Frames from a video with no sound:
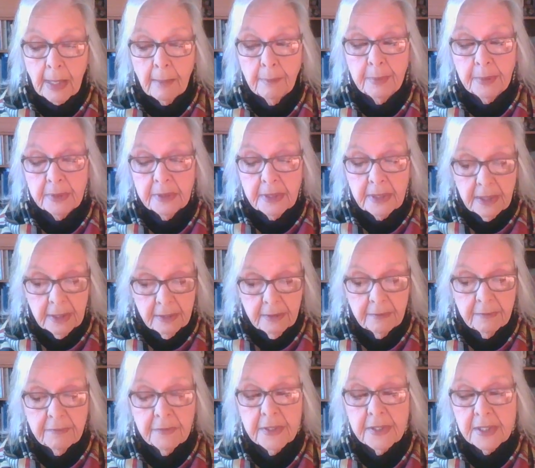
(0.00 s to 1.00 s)

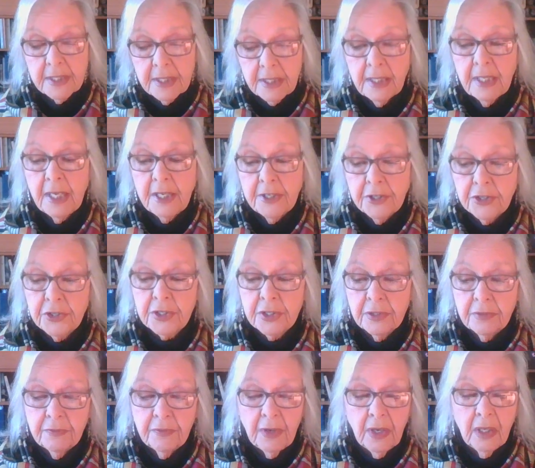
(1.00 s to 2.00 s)
believe that teenagers
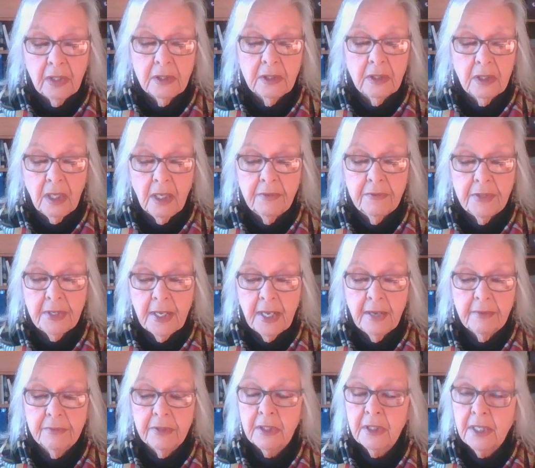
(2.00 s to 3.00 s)
can fall in love and
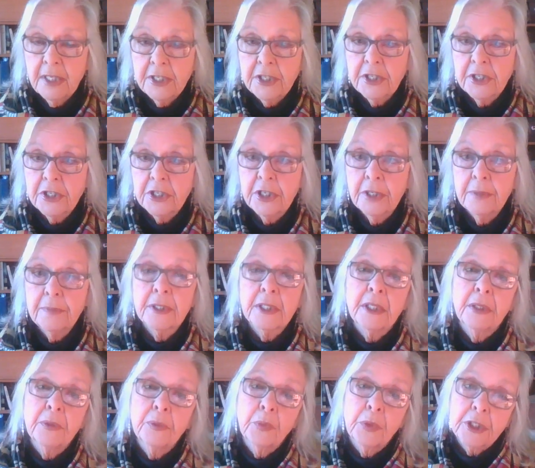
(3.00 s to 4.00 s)
have relationships
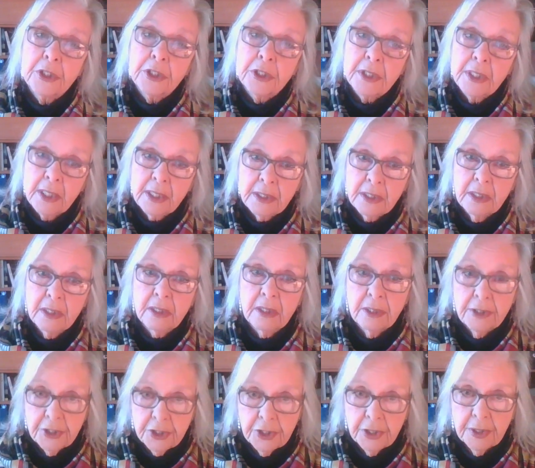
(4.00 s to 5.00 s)
in which sex is
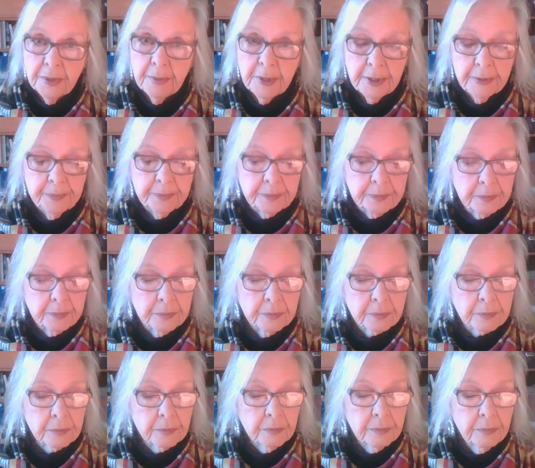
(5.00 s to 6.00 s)
legitimate.
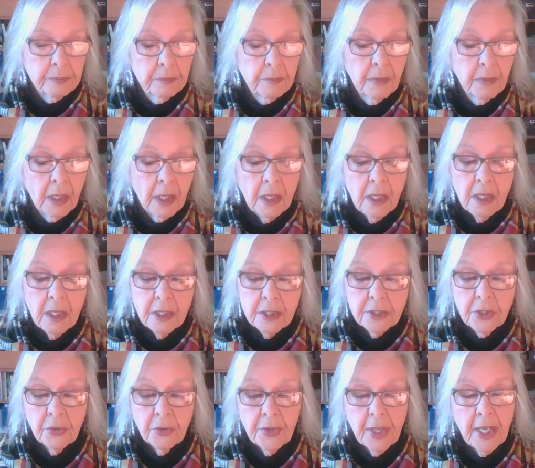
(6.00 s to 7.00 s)

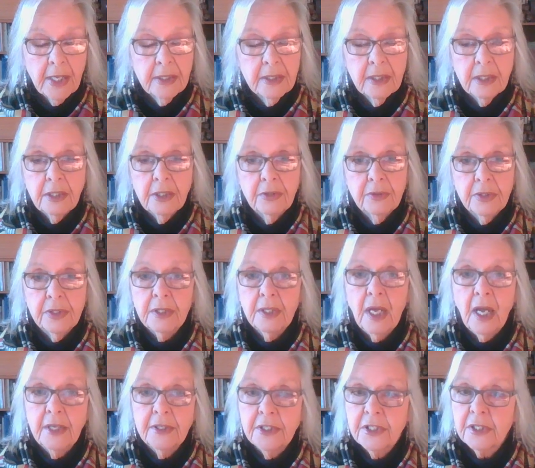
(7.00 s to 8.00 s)
So that is,
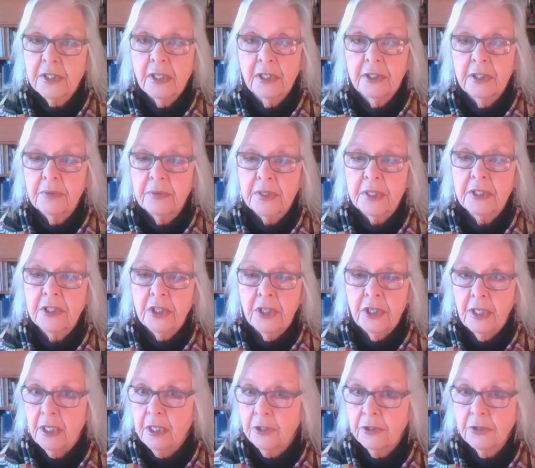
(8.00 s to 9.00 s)
I just thought that was such an
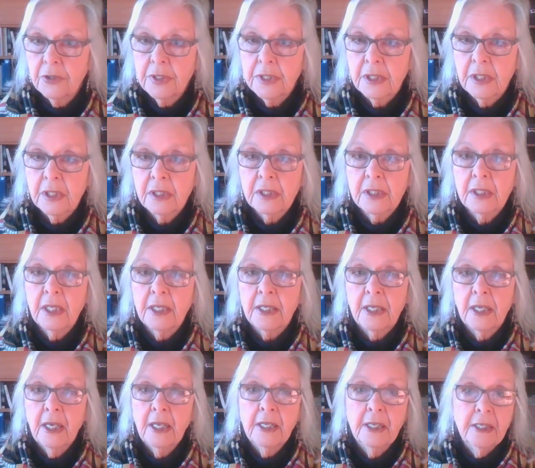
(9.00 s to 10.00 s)
interesting
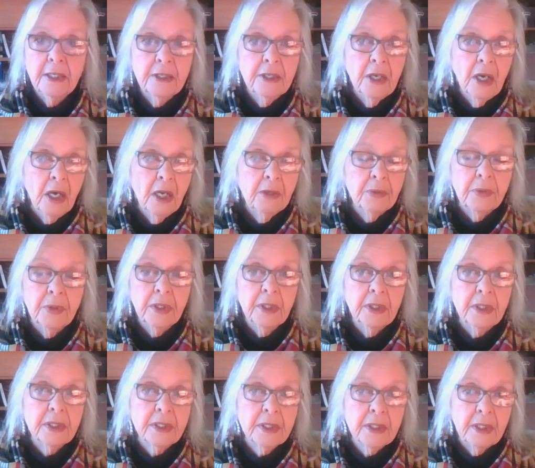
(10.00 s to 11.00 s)
study. I had not
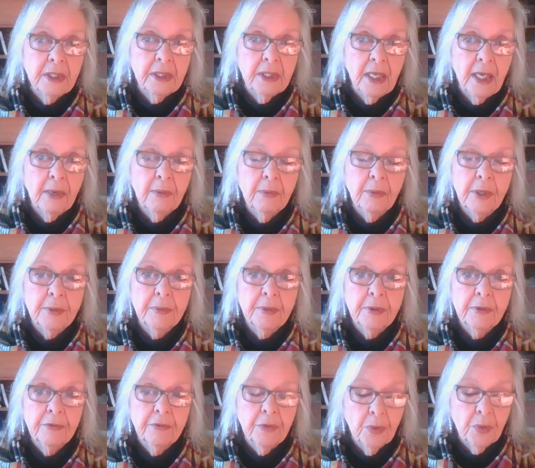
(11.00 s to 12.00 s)
really seen that one
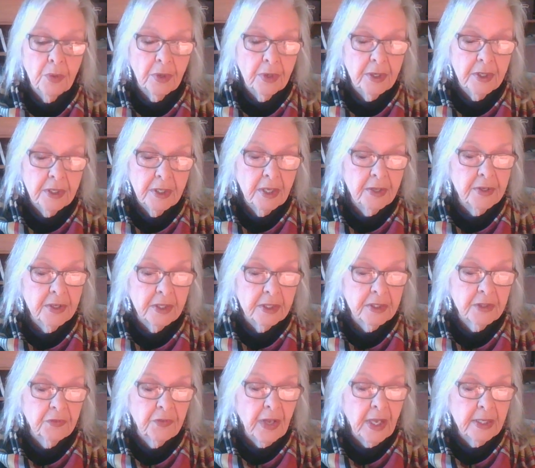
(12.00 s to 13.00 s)
before, and I think
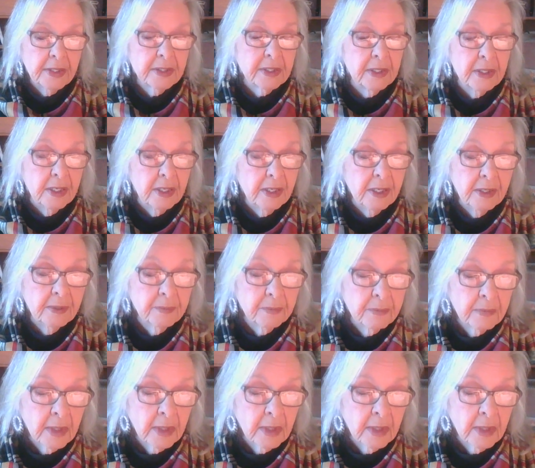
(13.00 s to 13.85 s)
it's fascinating.